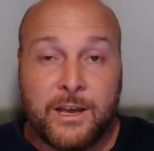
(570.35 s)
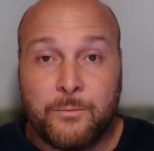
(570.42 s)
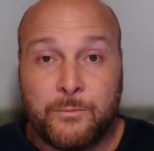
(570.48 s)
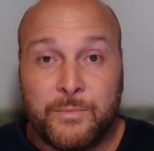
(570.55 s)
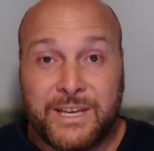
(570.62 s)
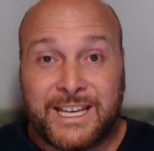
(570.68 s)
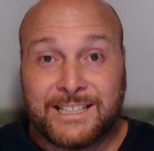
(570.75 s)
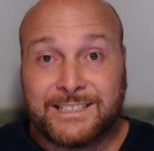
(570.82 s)

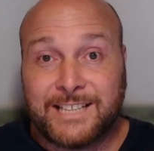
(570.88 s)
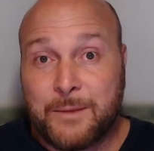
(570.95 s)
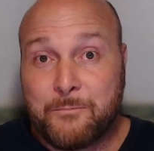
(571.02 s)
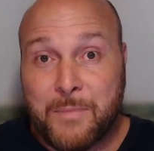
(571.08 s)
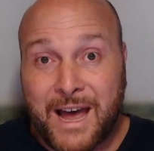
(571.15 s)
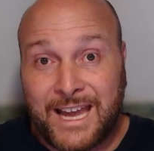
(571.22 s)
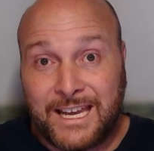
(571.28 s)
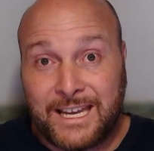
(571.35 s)
because they
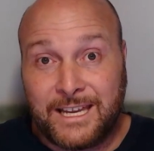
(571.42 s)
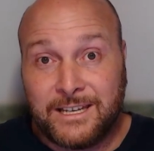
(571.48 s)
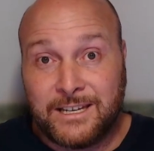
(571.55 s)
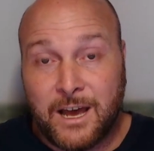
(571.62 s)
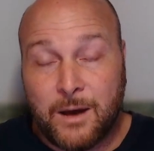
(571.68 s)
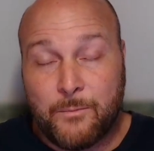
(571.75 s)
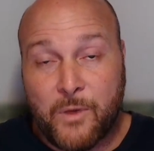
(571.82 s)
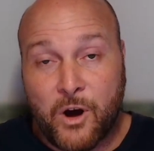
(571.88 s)
might end
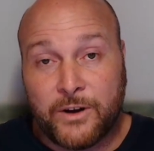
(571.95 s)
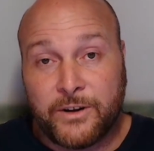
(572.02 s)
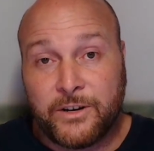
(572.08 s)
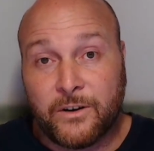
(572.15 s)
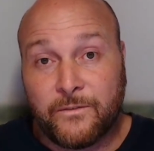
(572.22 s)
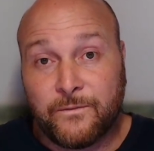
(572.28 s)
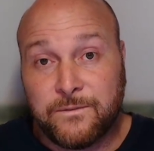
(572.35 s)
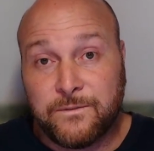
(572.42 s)
up on
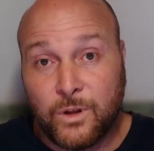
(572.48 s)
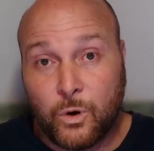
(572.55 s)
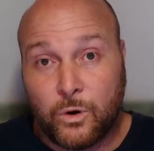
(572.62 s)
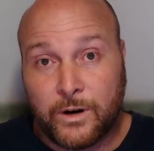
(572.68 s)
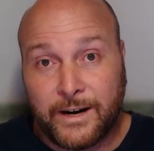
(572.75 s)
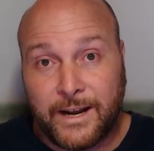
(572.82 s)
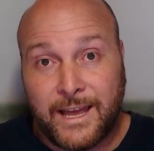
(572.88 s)
your floor.